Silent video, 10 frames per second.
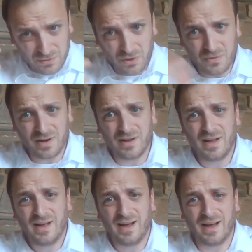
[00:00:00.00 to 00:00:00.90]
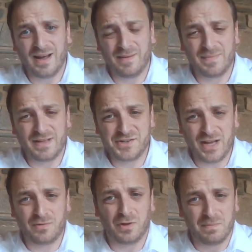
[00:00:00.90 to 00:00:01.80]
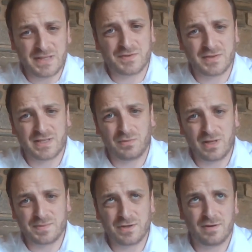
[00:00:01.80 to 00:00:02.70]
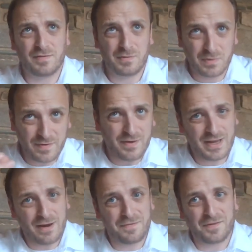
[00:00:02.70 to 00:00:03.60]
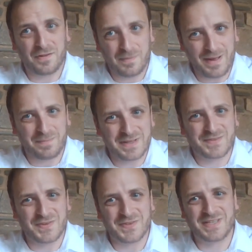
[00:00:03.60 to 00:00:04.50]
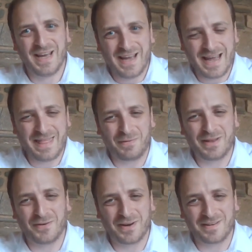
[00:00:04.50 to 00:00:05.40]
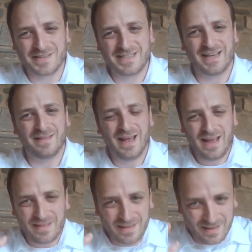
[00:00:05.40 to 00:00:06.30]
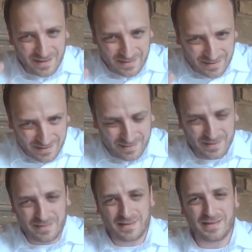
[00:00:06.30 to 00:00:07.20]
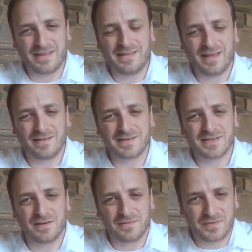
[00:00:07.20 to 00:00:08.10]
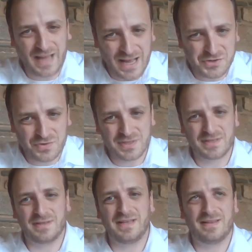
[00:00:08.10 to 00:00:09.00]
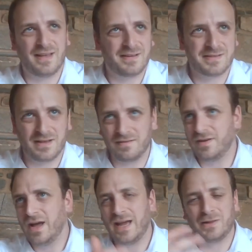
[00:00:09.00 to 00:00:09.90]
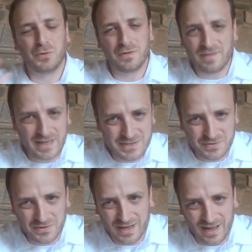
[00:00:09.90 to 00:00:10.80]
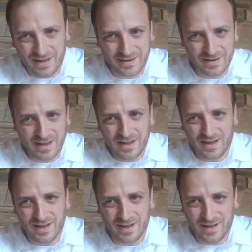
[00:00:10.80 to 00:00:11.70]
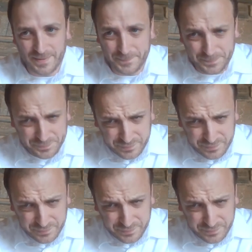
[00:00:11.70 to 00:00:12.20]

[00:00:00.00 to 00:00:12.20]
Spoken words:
Torah in general, mitzvos that we observe, we're very careful about mitzvos that we don't understand. The details of kashrus, the details of a lulav and esrog on